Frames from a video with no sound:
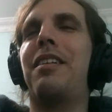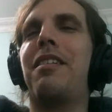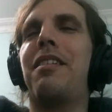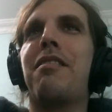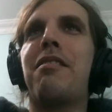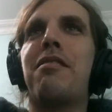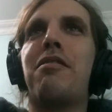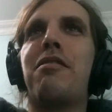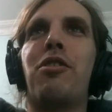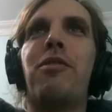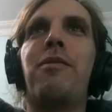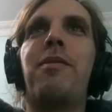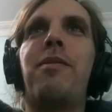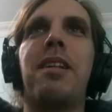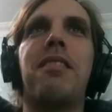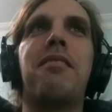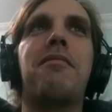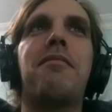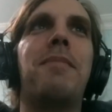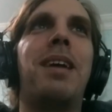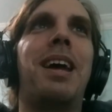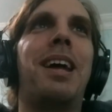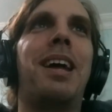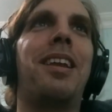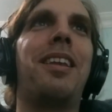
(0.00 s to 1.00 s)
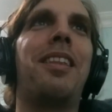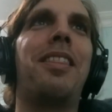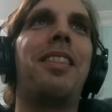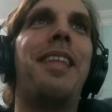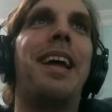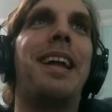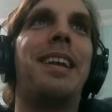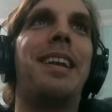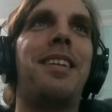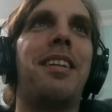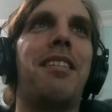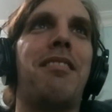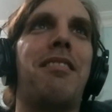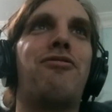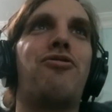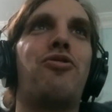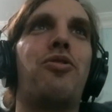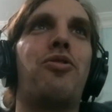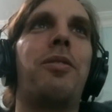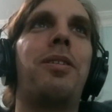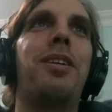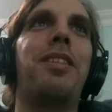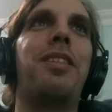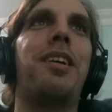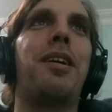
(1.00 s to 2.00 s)
servicemen that
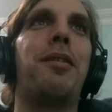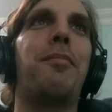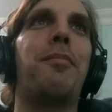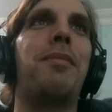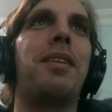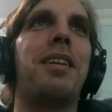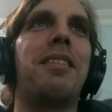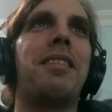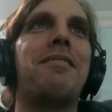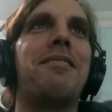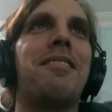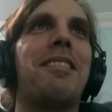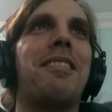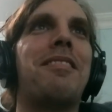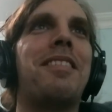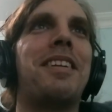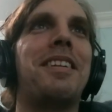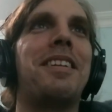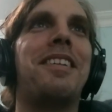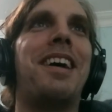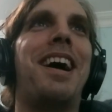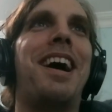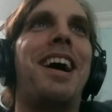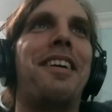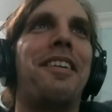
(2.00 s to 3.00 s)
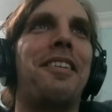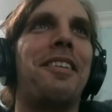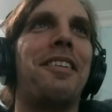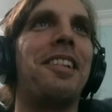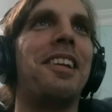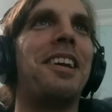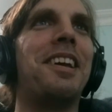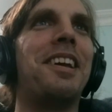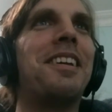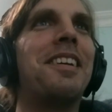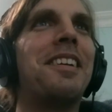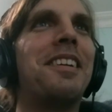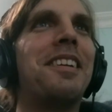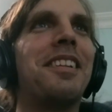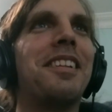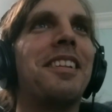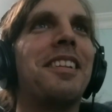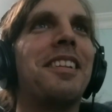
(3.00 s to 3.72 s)
destroy their business entirely.